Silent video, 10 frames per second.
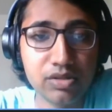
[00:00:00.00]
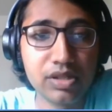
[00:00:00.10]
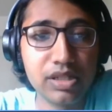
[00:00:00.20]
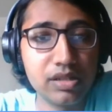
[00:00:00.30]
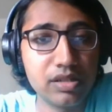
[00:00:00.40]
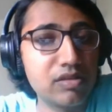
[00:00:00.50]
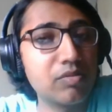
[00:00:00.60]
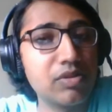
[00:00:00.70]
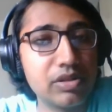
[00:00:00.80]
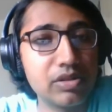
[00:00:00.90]
to
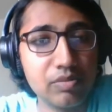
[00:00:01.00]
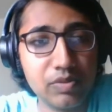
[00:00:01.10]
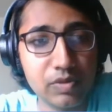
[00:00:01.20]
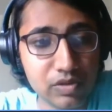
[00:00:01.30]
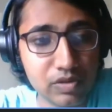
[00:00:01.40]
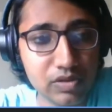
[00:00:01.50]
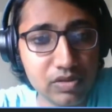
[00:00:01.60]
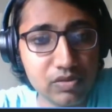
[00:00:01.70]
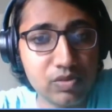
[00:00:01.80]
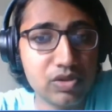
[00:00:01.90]
interdisciplinary
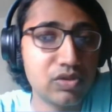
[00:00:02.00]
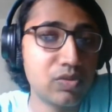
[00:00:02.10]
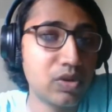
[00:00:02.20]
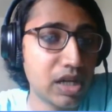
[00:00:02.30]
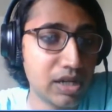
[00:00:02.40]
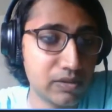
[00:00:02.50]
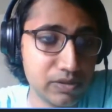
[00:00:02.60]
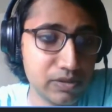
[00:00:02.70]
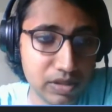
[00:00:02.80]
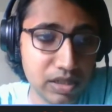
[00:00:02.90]
positions, which is what I
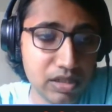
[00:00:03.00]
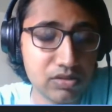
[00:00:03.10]
also did.